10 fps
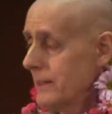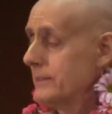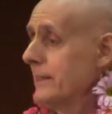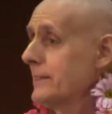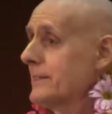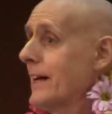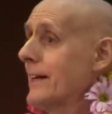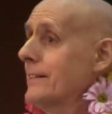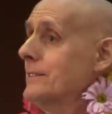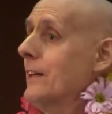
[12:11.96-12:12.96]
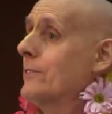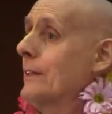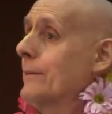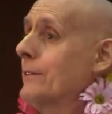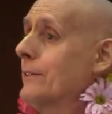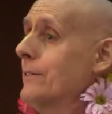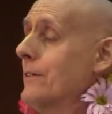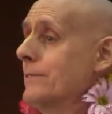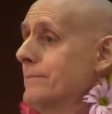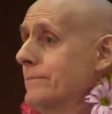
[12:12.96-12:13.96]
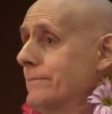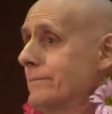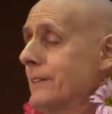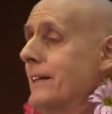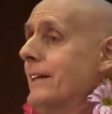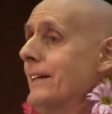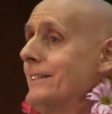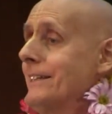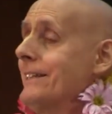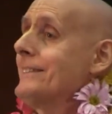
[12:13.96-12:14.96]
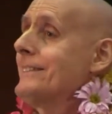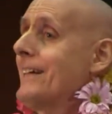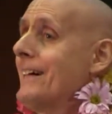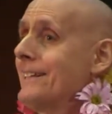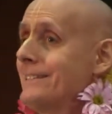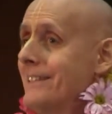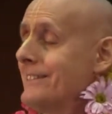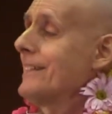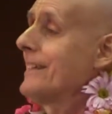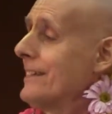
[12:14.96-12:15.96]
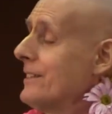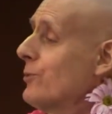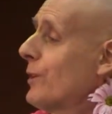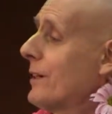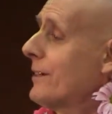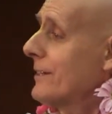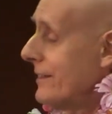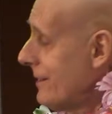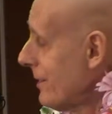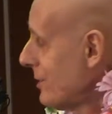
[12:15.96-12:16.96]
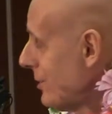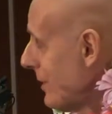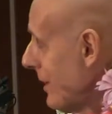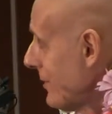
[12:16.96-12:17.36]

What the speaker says: Is any scientist ever able to do that? Has any scientist anywhere in the history